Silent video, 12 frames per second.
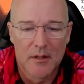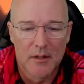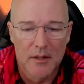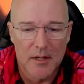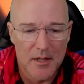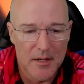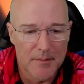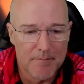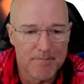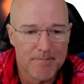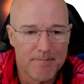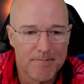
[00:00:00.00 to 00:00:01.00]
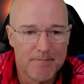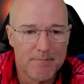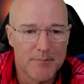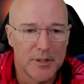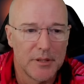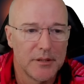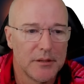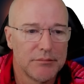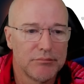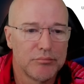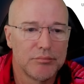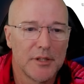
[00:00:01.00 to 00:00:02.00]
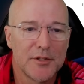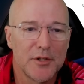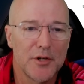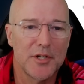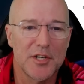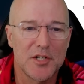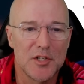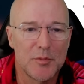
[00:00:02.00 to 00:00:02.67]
Um, associations